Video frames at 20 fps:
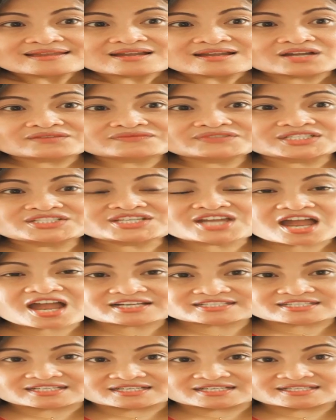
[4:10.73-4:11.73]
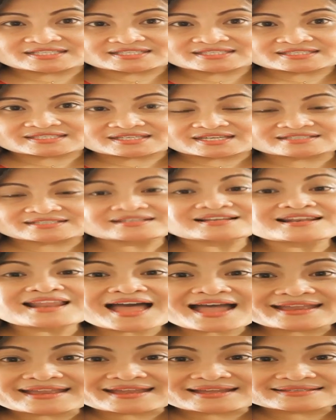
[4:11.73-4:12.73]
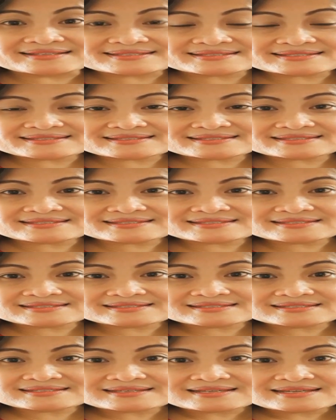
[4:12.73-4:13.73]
of the doctors and the lions?